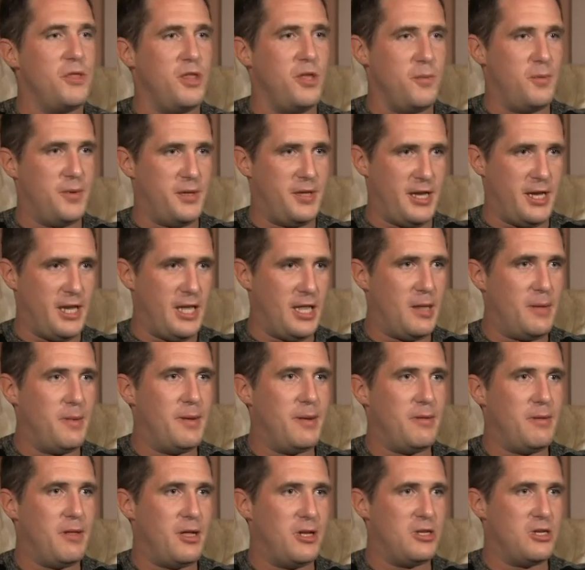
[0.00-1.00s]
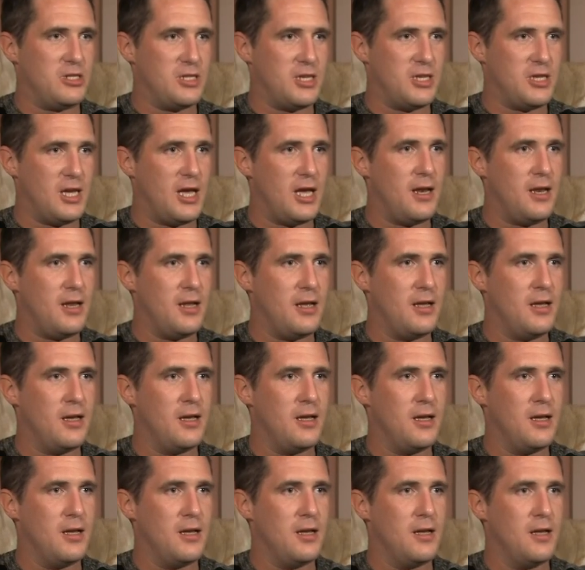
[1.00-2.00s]
The particular people I just said.
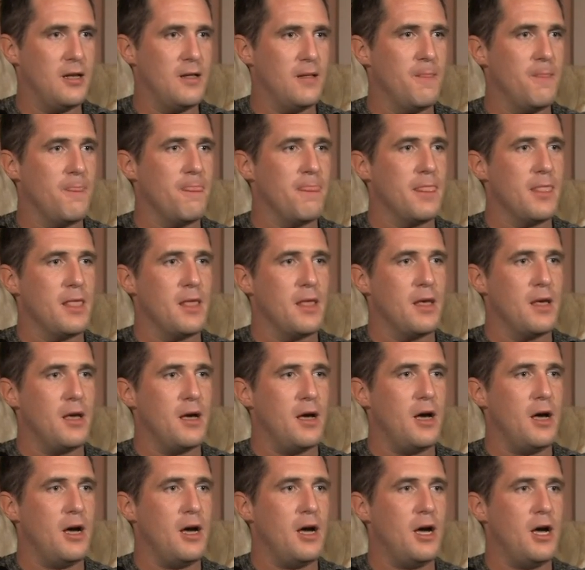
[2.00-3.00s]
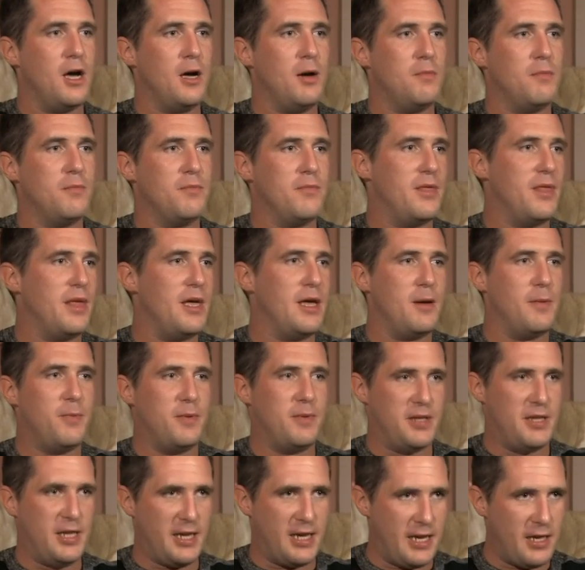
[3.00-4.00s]
Yeah. Um, they're
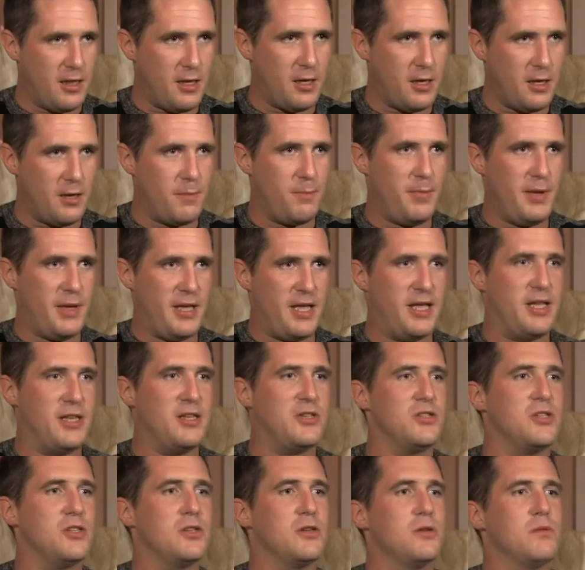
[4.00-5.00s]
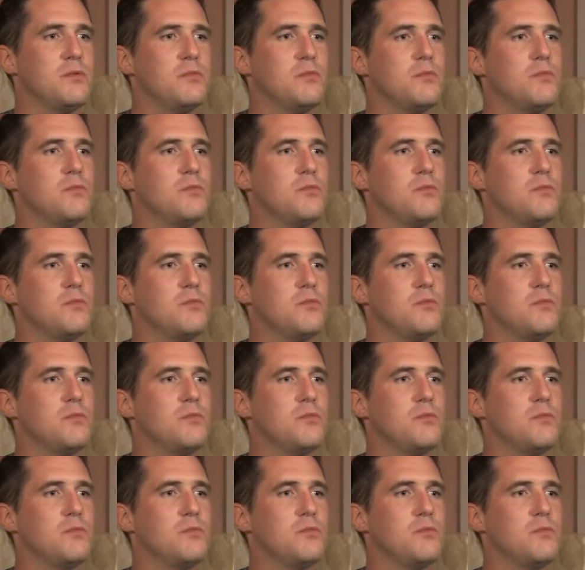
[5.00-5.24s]
particular beings.